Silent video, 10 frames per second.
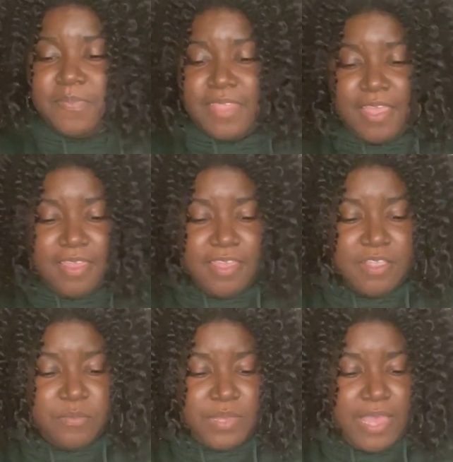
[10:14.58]

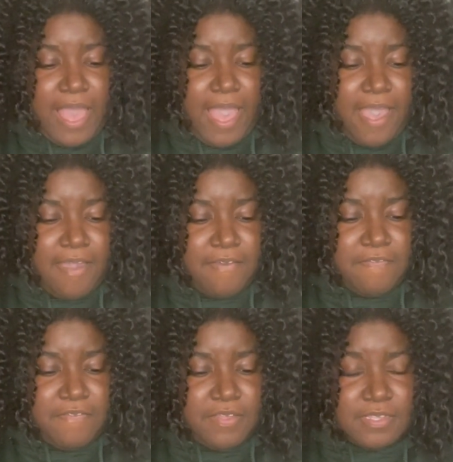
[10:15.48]
Then we have,
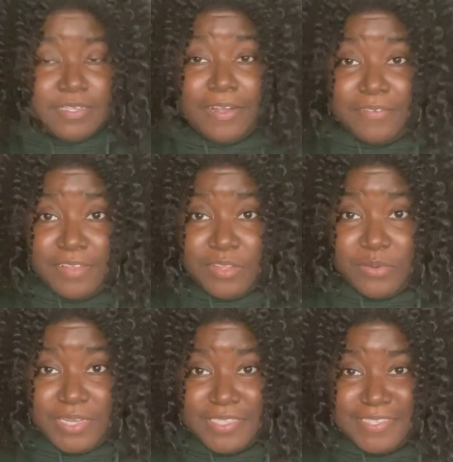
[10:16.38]
sorry for the
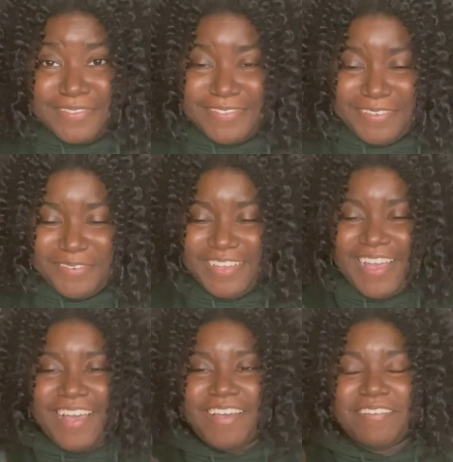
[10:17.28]
noise, we
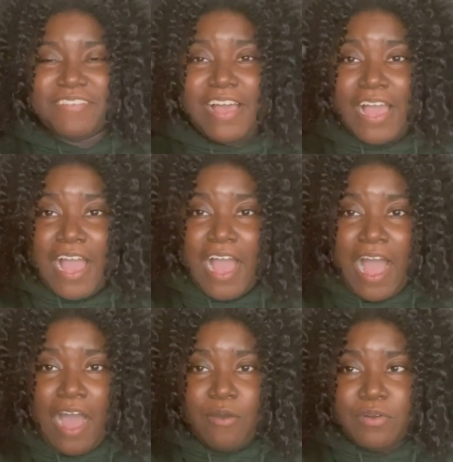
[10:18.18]
have
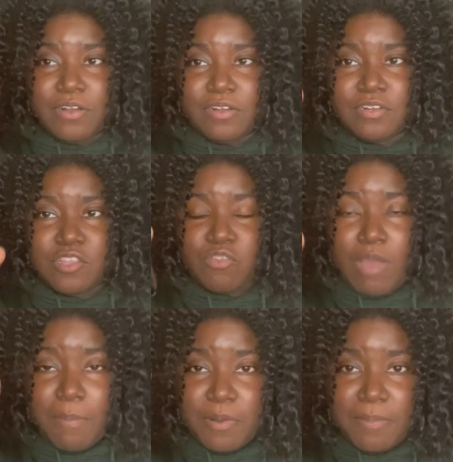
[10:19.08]
our
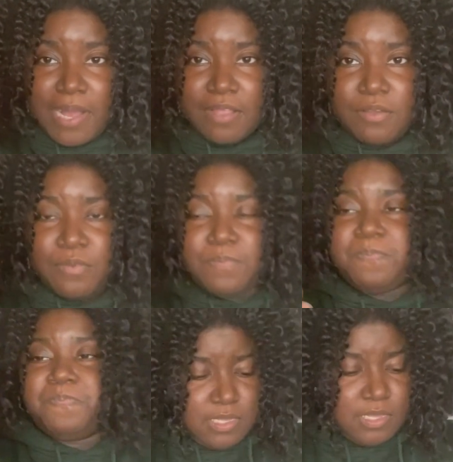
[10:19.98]
dropper bottle.
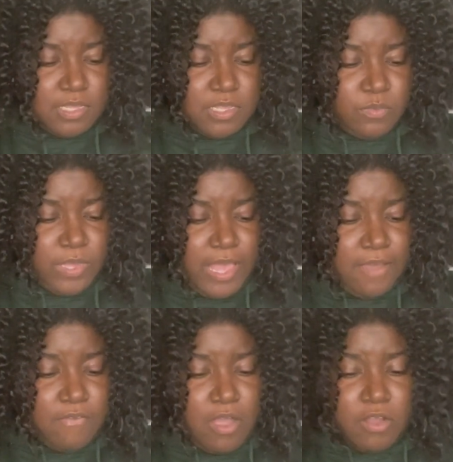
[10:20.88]
Then we
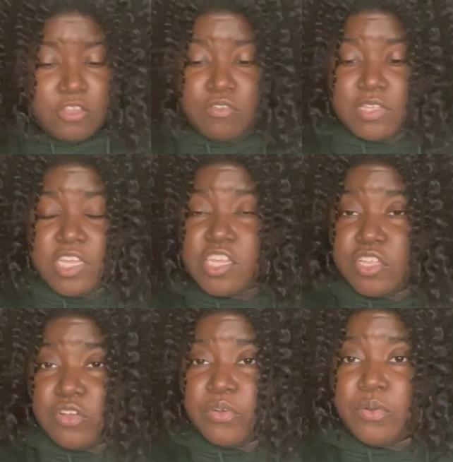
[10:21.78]
have our
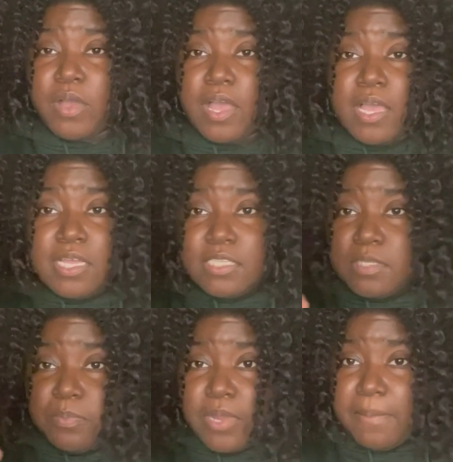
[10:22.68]
traditional
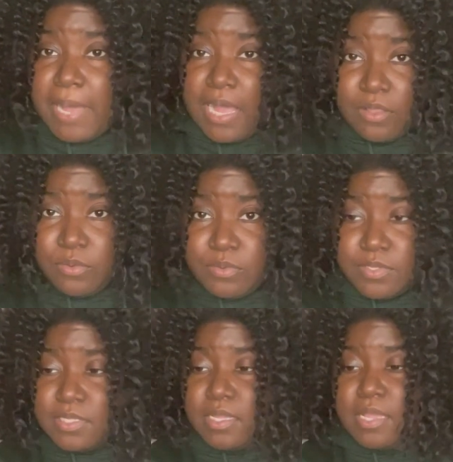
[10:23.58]
spray bottles.